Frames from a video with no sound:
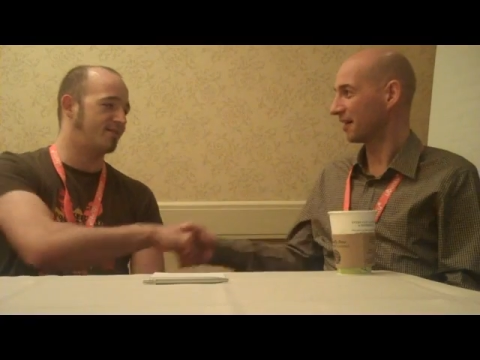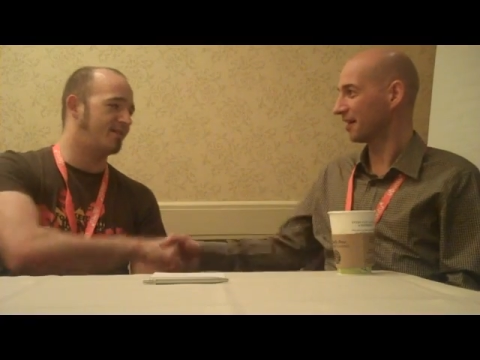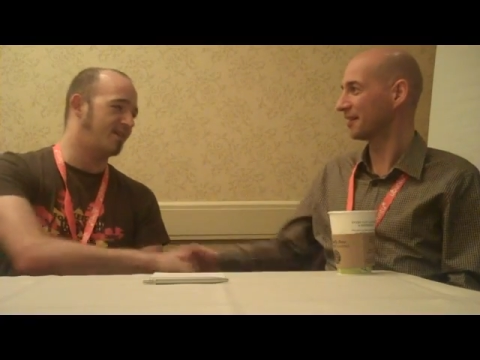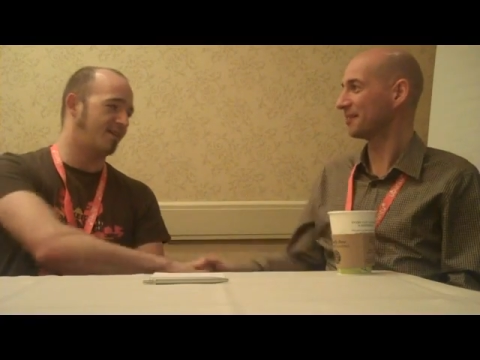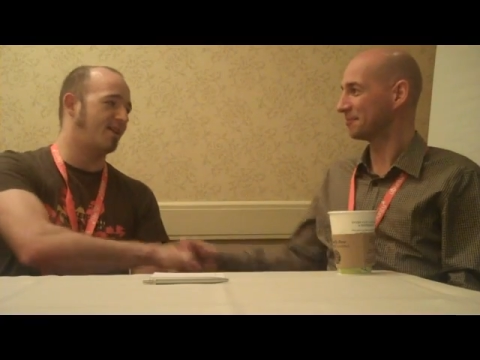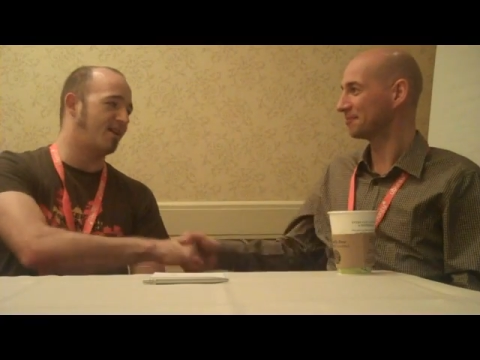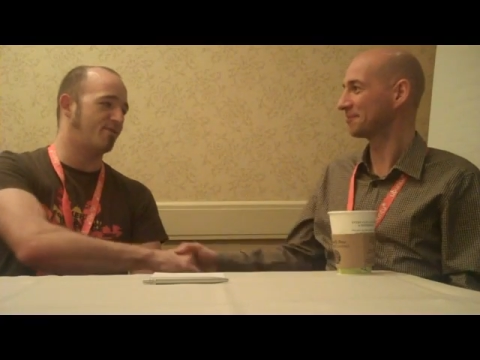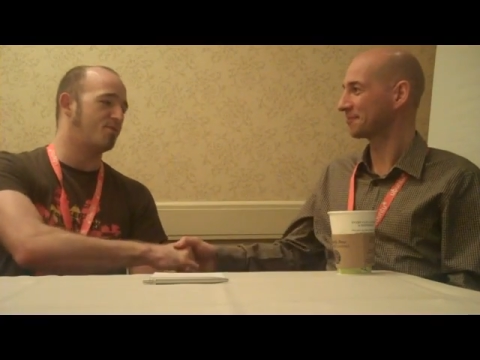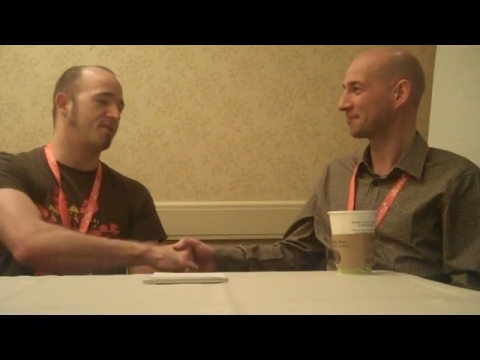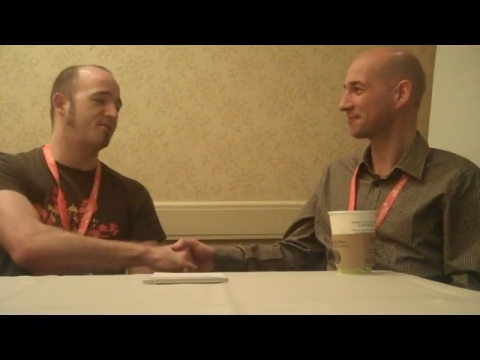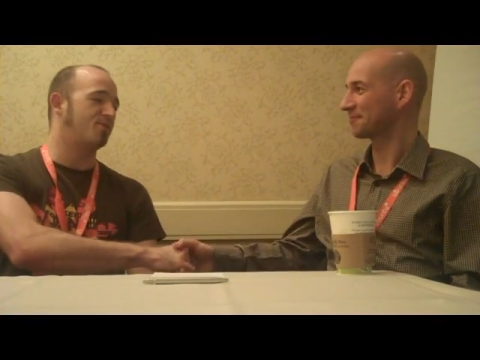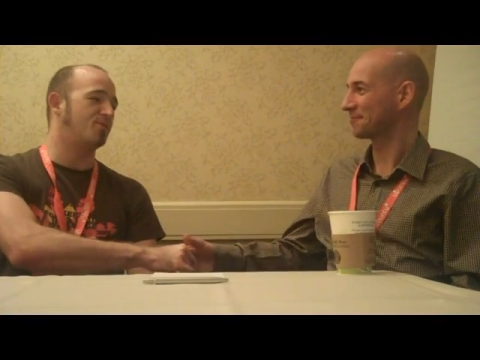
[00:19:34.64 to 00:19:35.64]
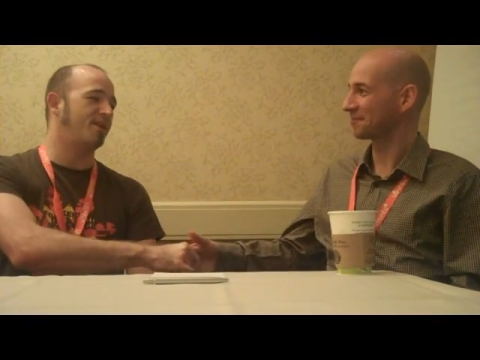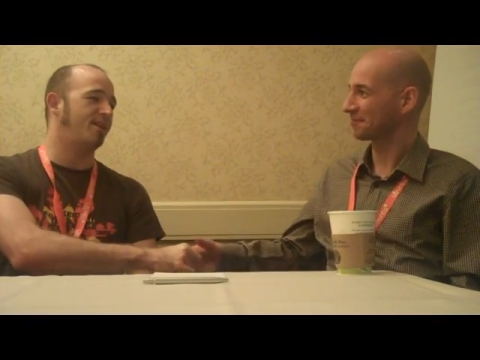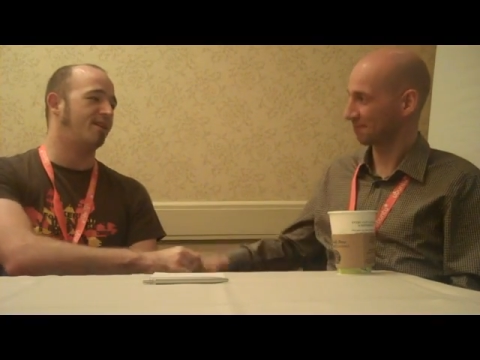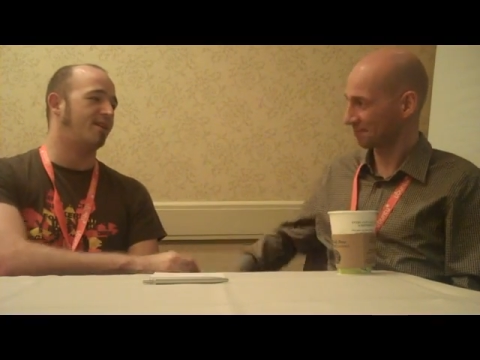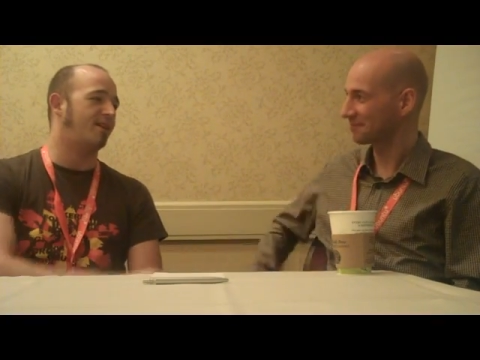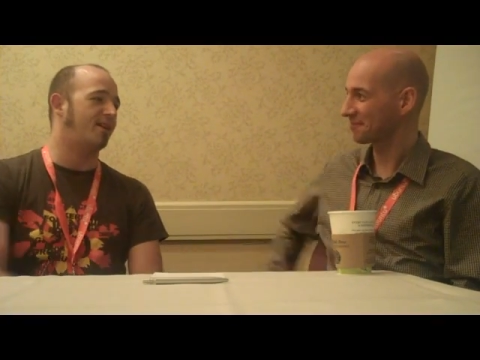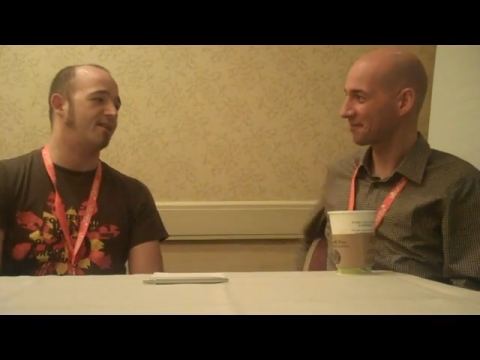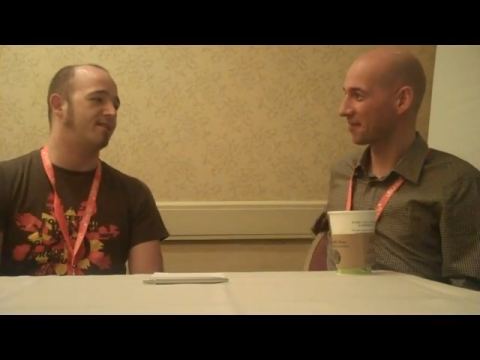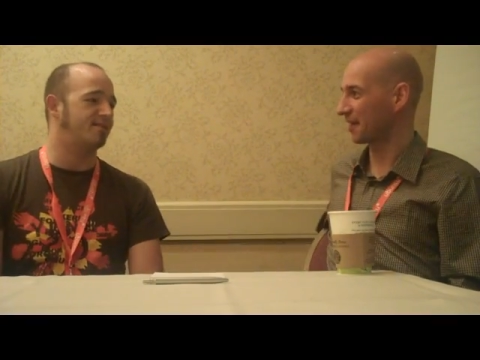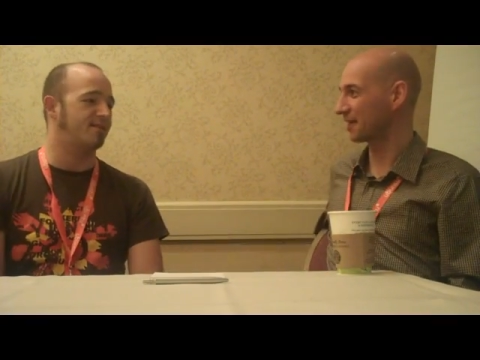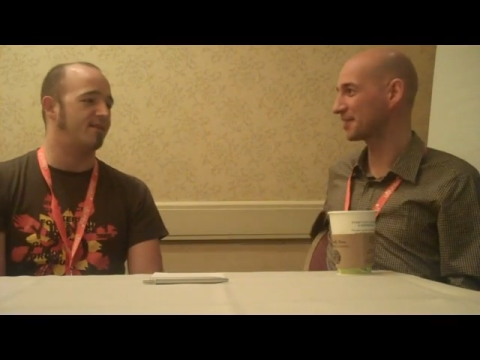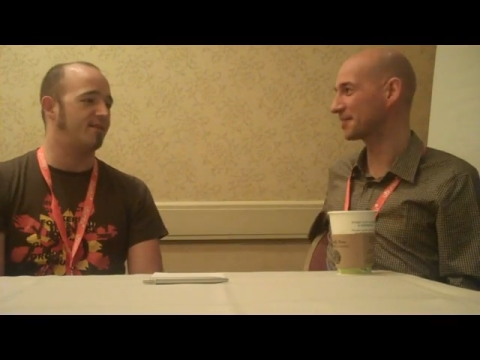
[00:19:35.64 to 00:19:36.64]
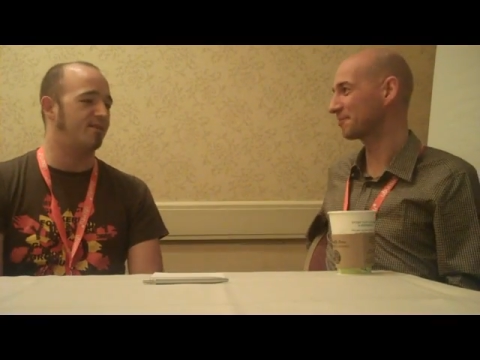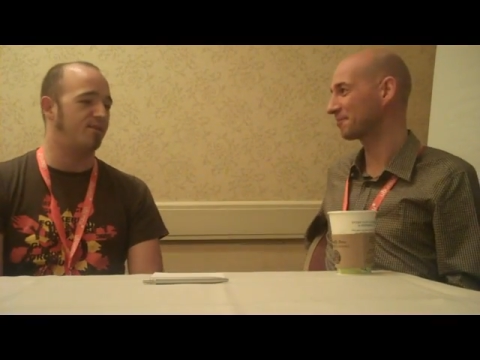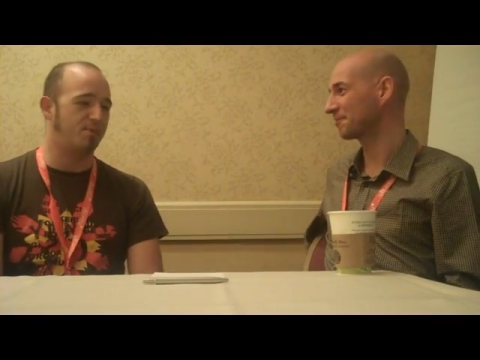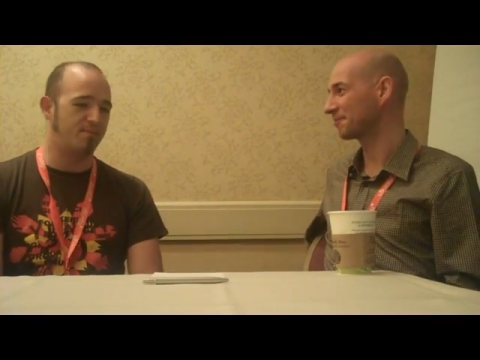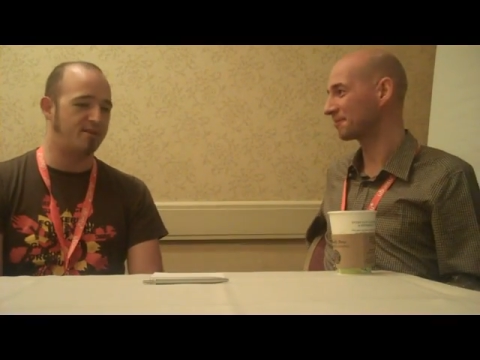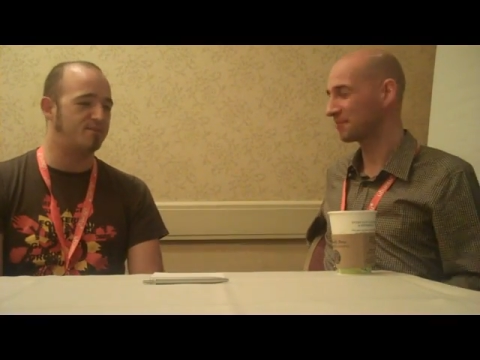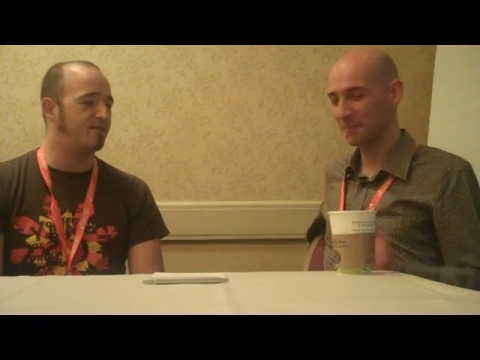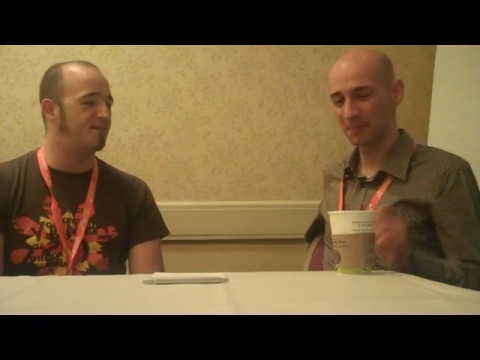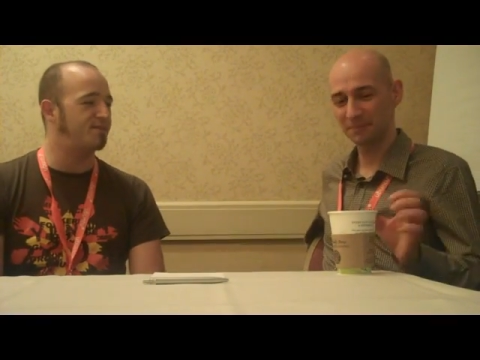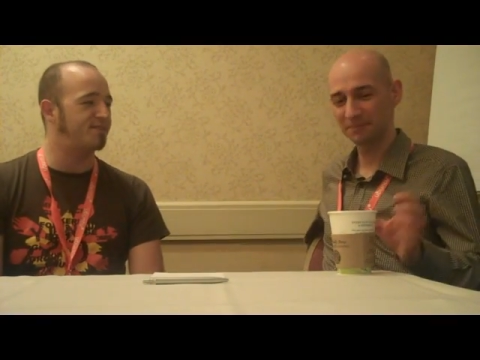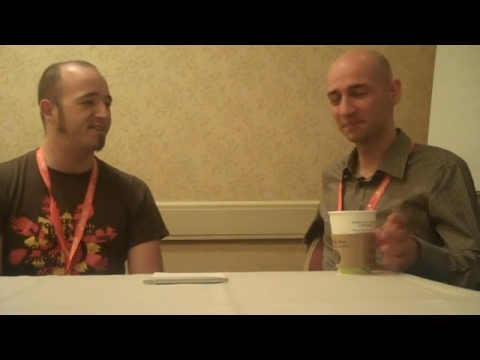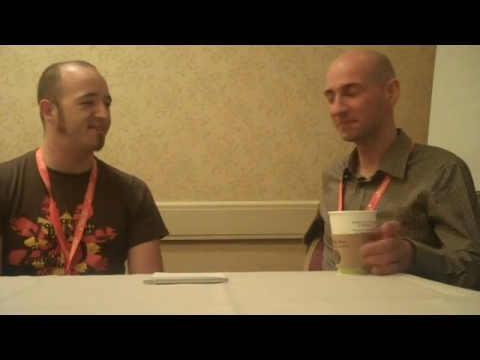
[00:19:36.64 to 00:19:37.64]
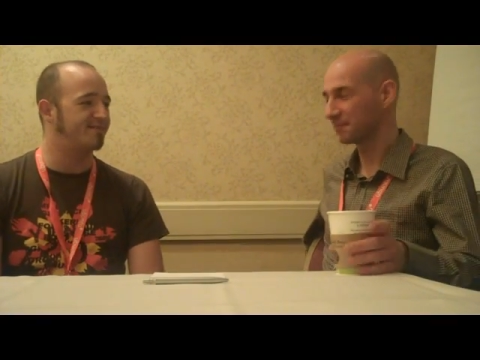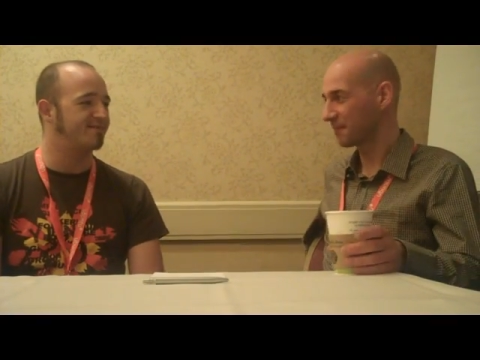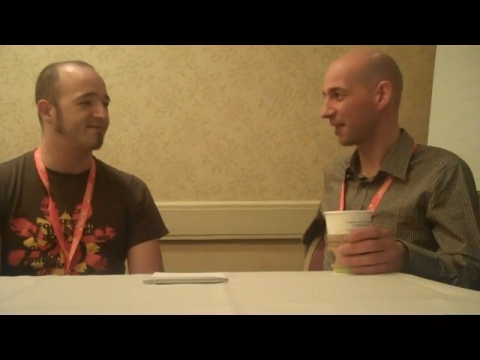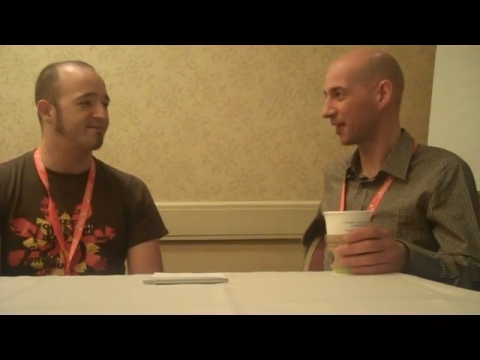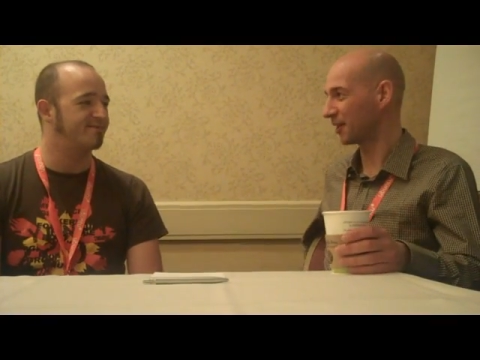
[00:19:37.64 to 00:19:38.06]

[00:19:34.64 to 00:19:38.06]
Speaker 1: Yeah. Uh, have, a wonderful week and uh, all the best